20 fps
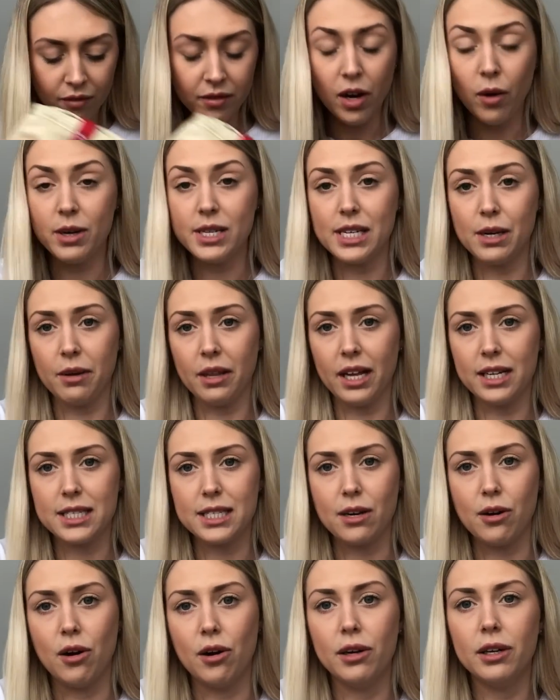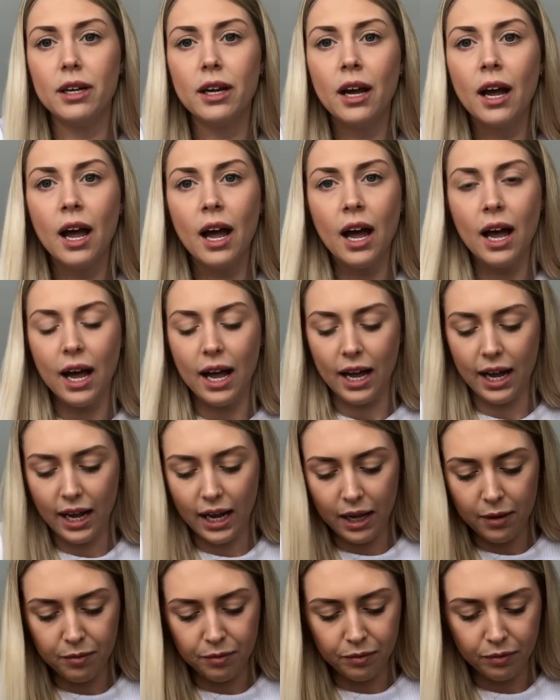no idea where that's
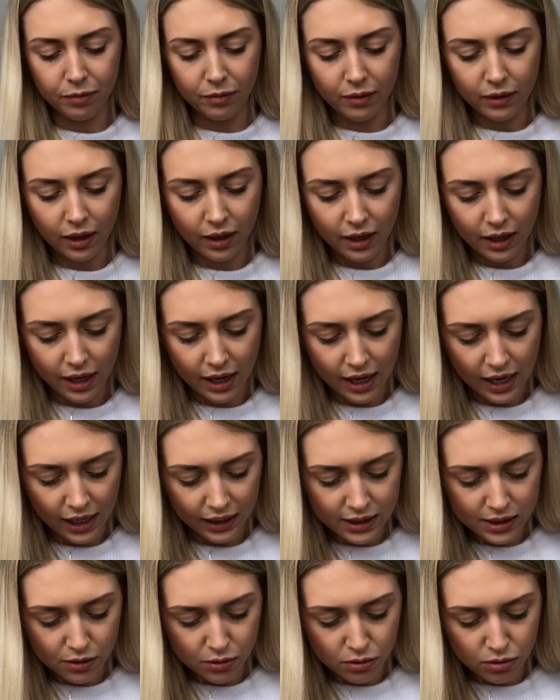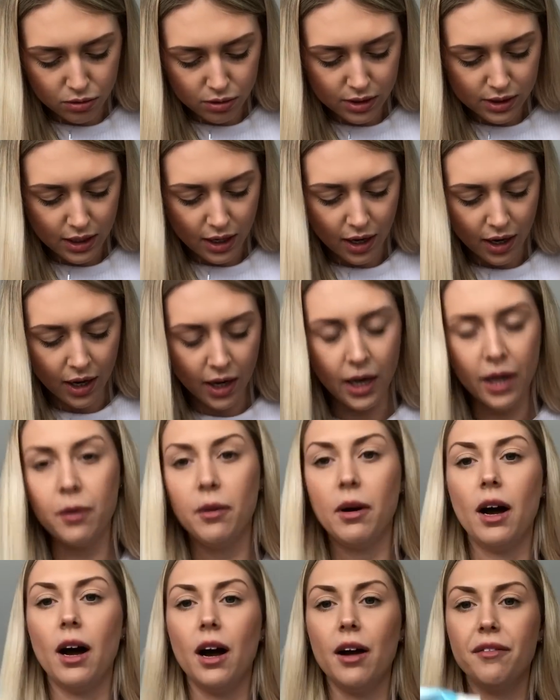gone. And
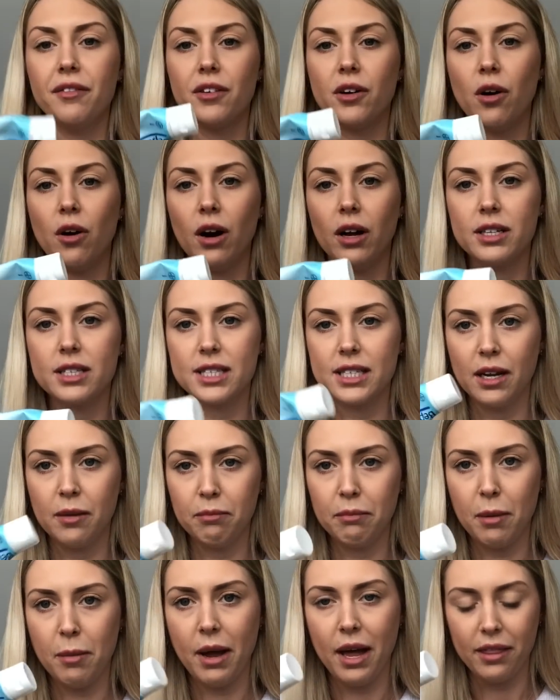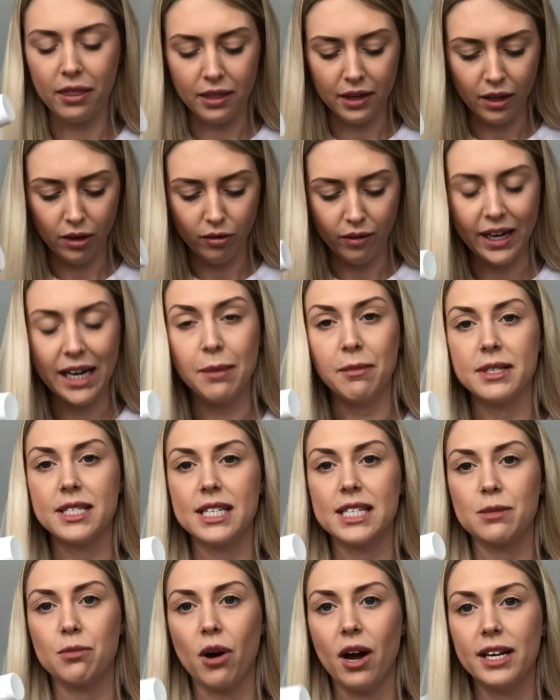also I've got some bepanthen creams.
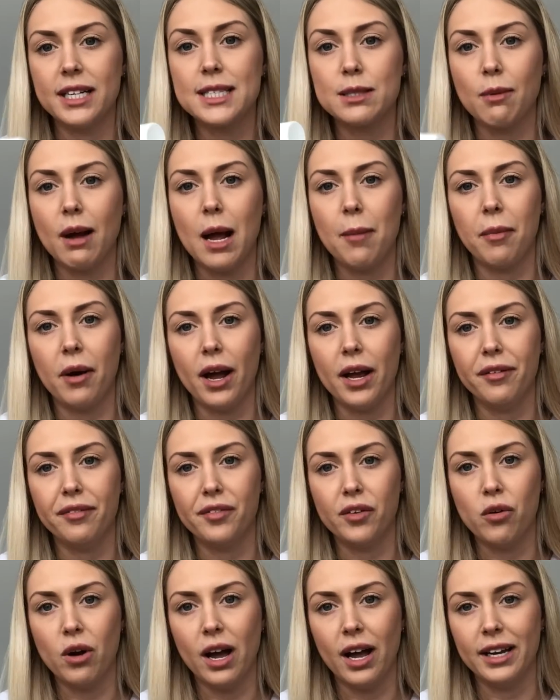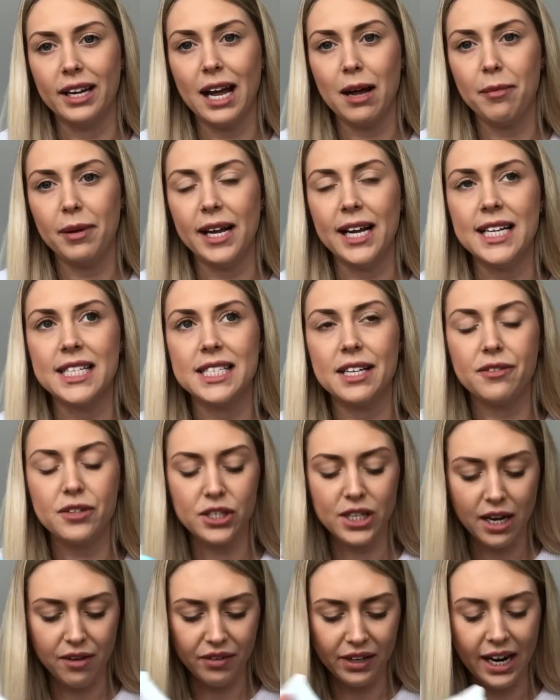This is what I swear by for her nappies. If
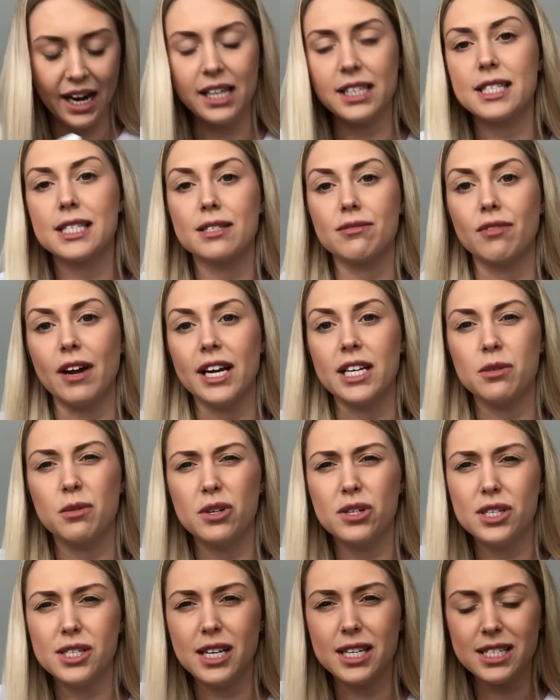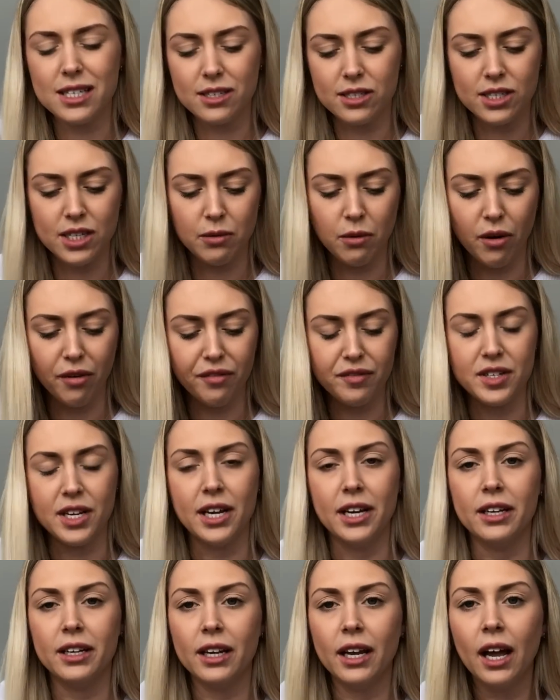she ever gets red, which she doesn't too
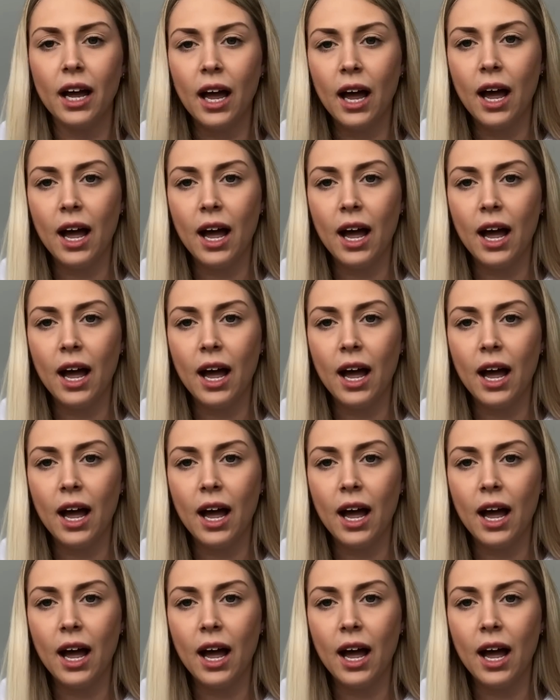often,